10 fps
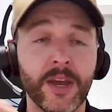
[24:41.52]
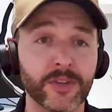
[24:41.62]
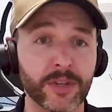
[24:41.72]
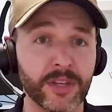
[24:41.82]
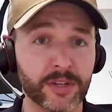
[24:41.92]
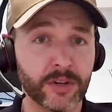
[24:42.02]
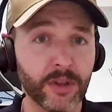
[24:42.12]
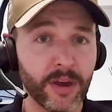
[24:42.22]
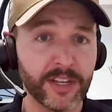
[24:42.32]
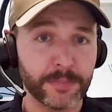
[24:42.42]
So this
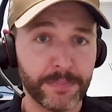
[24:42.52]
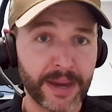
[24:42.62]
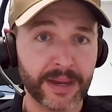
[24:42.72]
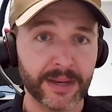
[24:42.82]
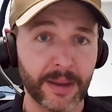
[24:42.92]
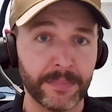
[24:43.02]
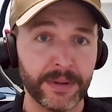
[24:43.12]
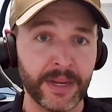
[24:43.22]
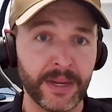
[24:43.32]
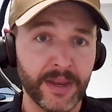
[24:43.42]
client's bucket
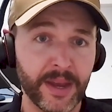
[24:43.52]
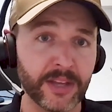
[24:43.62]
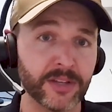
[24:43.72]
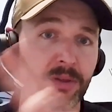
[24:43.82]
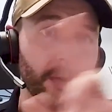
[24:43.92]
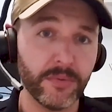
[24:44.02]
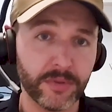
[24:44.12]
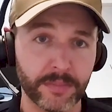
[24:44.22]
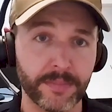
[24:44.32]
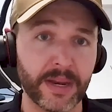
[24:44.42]
company has loaned
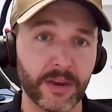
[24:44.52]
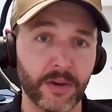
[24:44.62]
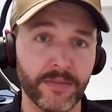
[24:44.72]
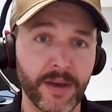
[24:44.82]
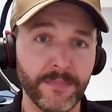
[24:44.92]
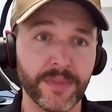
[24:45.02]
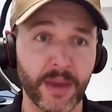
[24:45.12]
the money over